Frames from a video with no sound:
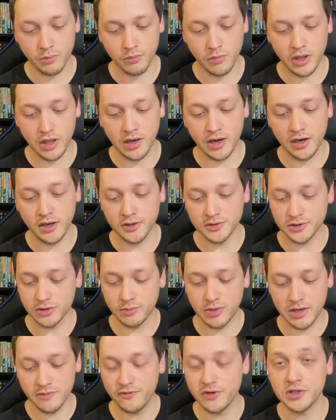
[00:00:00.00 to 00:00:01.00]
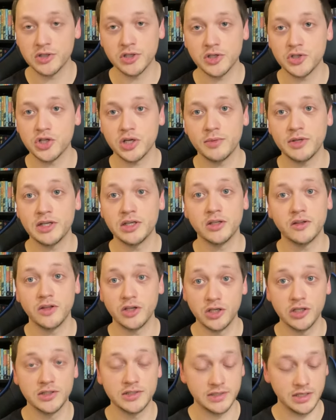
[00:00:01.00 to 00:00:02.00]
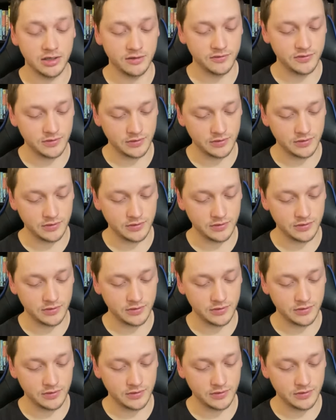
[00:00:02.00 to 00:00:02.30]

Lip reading: And I also, by vintage, I mean the good stuff.